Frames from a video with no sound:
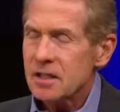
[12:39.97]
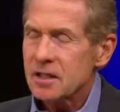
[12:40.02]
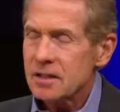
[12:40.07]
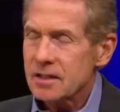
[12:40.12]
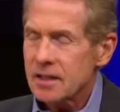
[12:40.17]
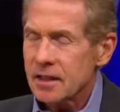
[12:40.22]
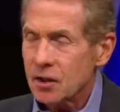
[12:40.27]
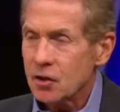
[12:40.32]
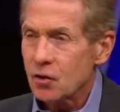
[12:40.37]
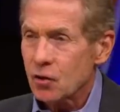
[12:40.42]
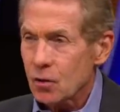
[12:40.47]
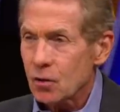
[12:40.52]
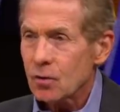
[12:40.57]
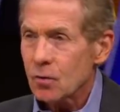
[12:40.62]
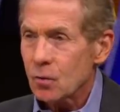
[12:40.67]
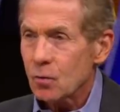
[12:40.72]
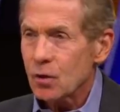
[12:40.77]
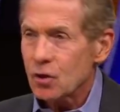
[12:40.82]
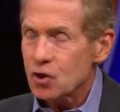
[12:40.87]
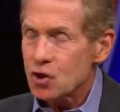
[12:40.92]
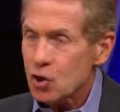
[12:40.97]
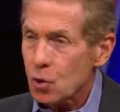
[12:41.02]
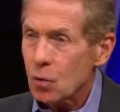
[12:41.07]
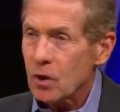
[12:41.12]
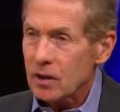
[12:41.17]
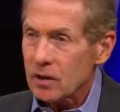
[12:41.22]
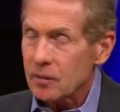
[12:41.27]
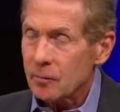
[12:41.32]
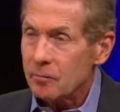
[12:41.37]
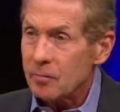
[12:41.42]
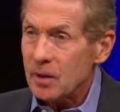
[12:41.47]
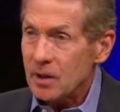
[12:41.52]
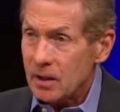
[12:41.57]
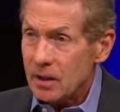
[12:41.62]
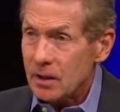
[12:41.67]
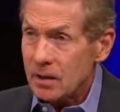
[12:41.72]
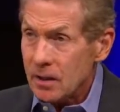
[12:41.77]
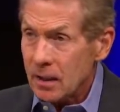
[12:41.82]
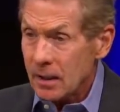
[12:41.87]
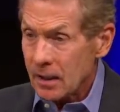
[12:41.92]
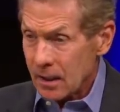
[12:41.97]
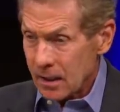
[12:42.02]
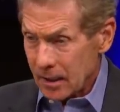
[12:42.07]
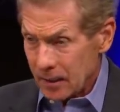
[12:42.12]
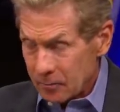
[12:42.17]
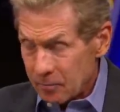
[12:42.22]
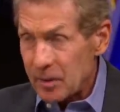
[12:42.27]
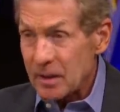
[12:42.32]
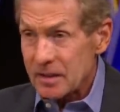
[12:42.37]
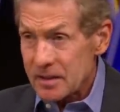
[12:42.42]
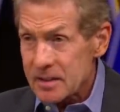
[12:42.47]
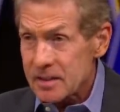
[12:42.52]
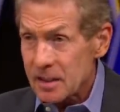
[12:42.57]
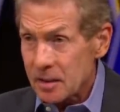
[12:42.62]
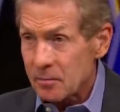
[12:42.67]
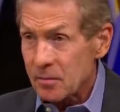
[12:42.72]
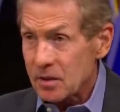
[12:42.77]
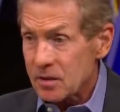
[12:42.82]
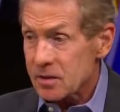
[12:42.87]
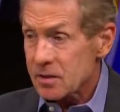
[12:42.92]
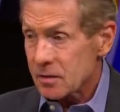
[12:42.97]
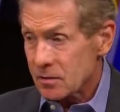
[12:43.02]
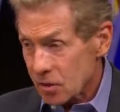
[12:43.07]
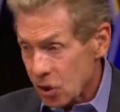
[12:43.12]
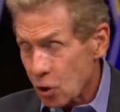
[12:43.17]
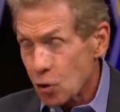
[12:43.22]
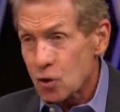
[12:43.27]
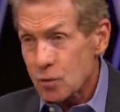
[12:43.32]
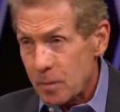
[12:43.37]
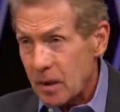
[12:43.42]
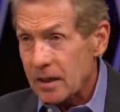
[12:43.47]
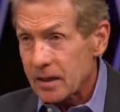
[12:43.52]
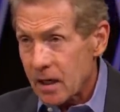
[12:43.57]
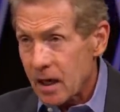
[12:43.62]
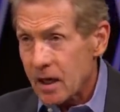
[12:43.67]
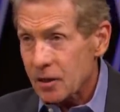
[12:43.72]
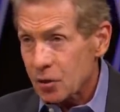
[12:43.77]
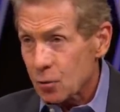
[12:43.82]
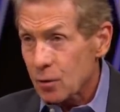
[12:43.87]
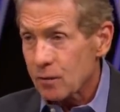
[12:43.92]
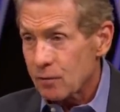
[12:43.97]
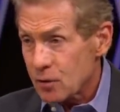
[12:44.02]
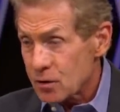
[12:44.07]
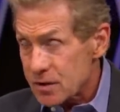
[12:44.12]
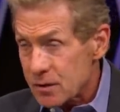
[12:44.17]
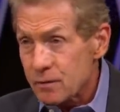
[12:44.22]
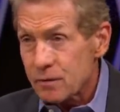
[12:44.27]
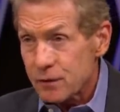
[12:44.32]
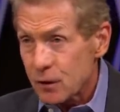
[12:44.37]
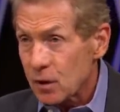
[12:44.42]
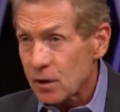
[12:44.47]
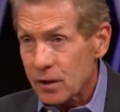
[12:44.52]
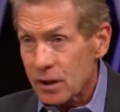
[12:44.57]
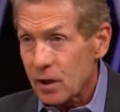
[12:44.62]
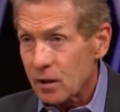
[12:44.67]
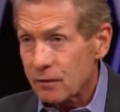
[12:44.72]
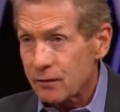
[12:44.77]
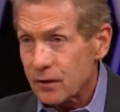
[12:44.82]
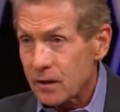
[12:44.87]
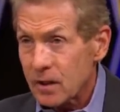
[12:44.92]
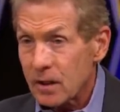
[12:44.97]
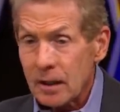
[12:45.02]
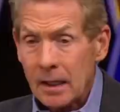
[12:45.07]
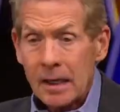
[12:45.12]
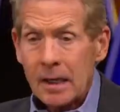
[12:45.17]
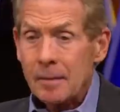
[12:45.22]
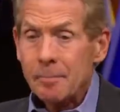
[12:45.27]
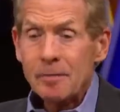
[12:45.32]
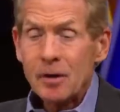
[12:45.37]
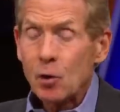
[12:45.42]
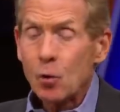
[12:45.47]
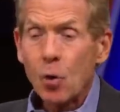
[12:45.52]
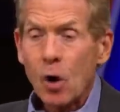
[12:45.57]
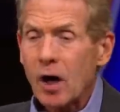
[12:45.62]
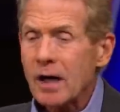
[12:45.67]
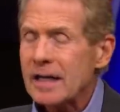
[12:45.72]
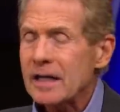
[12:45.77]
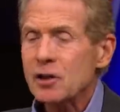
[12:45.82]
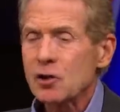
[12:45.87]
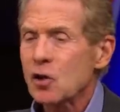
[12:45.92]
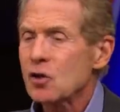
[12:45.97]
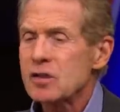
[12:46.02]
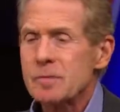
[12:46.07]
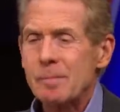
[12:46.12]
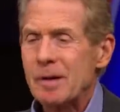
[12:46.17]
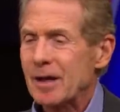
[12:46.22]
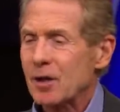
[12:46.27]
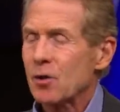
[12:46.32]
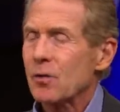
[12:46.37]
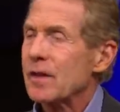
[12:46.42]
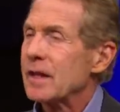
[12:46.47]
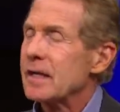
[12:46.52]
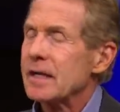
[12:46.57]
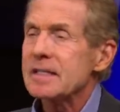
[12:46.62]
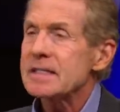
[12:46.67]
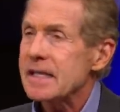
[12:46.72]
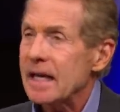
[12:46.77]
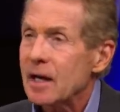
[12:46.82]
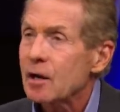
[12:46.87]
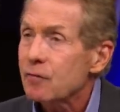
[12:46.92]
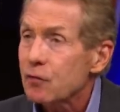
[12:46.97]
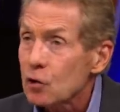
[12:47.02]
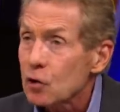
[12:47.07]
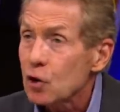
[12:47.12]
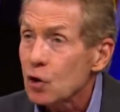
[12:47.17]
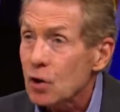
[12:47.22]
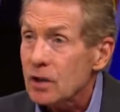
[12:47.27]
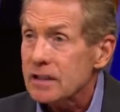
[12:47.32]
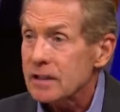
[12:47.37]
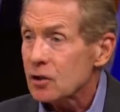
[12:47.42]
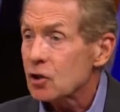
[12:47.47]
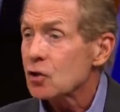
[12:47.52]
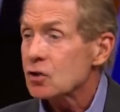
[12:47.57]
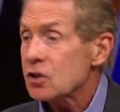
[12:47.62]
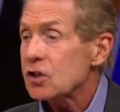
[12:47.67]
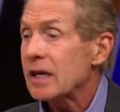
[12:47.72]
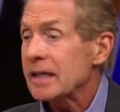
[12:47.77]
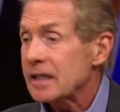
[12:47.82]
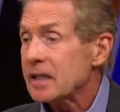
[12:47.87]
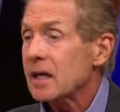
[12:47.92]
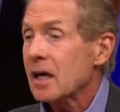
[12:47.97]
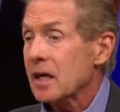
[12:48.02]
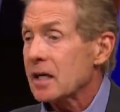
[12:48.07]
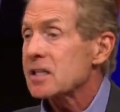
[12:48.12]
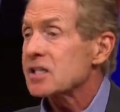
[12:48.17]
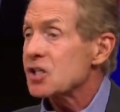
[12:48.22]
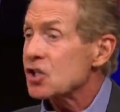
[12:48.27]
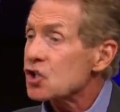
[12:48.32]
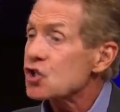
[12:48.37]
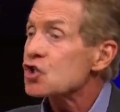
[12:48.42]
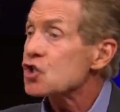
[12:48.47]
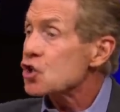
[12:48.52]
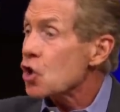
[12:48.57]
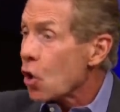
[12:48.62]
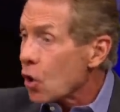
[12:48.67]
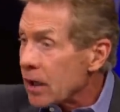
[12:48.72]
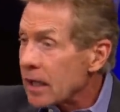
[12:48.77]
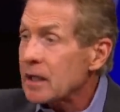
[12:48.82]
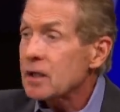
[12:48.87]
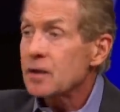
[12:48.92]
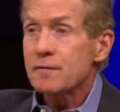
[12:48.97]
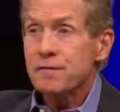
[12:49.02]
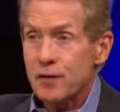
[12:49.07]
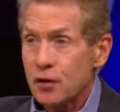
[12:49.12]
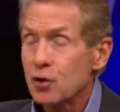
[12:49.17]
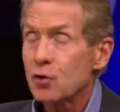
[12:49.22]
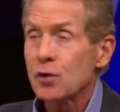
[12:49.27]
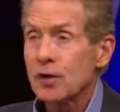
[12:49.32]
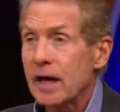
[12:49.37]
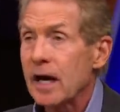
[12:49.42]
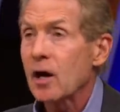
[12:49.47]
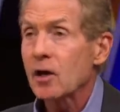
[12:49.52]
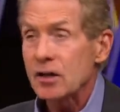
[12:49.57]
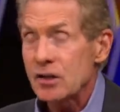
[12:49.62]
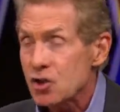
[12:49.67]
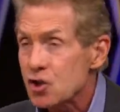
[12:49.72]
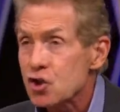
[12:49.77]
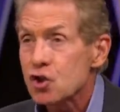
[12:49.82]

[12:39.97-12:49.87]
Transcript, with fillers: contender with Joel Embiid and Ben Simmons, coached by Doc Rivers in Philadelphia. Yeah. Milwaukee looks better than it's ever looked. It looks like Giannis is starting to figure it out and